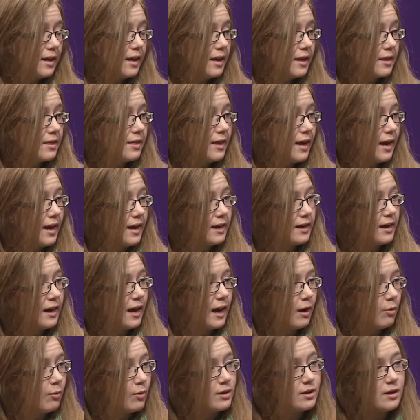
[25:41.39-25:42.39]
that
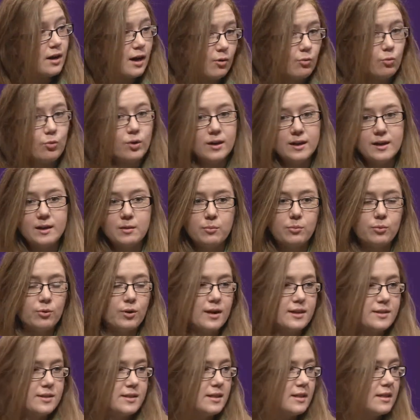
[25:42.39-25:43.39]
I would not want him
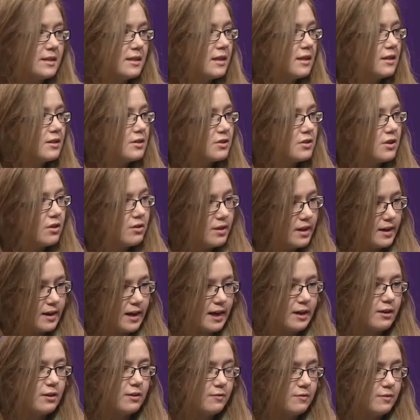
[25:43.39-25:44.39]
present, so that
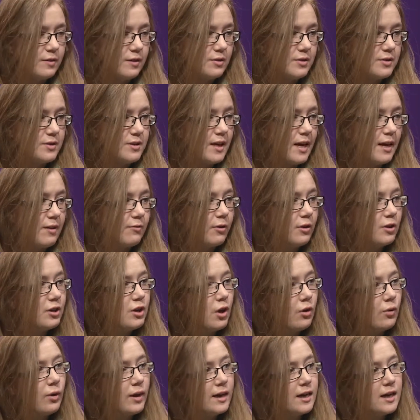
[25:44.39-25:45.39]
I could feel safer,
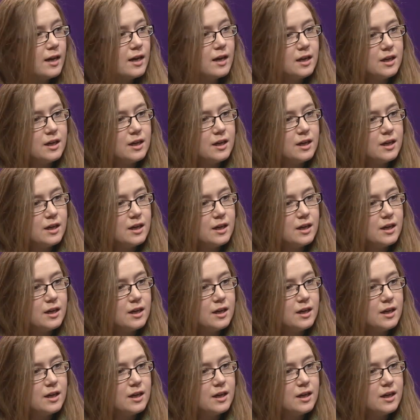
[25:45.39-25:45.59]
knowing,